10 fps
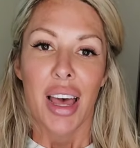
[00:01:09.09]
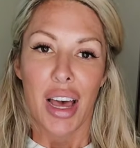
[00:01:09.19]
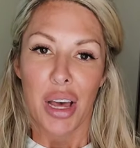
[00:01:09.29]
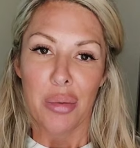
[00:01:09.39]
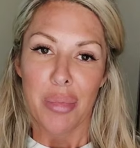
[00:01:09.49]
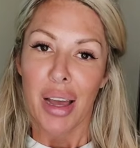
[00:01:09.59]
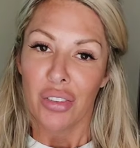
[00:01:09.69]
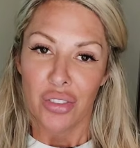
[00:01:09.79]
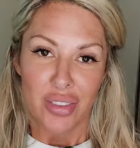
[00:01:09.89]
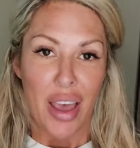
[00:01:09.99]
I
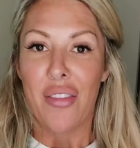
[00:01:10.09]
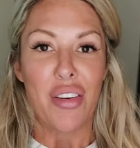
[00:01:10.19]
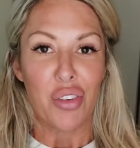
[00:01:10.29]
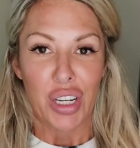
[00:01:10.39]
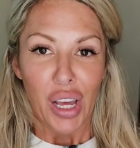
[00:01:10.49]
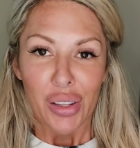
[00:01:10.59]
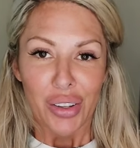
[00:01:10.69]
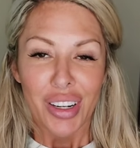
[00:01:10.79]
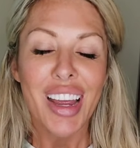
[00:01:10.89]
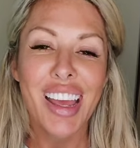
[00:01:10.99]
just have every
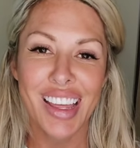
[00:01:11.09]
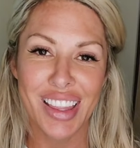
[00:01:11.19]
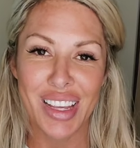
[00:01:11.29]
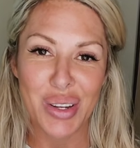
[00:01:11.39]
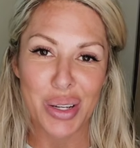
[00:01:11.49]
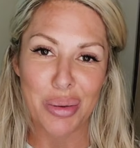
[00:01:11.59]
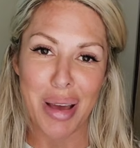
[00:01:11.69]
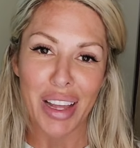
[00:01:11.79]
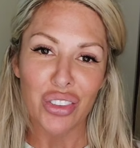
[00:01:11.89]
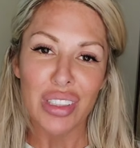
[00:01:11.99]
color that you could
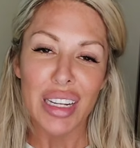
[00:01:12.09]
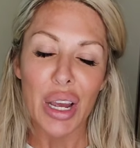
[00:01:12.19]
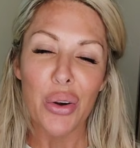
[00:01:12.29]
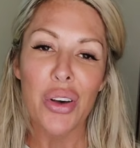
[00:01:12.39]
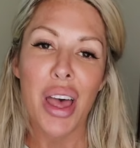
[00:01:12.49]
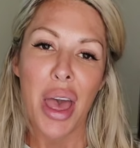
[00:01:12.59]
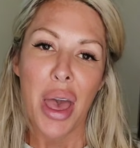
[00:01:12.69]
imagine now.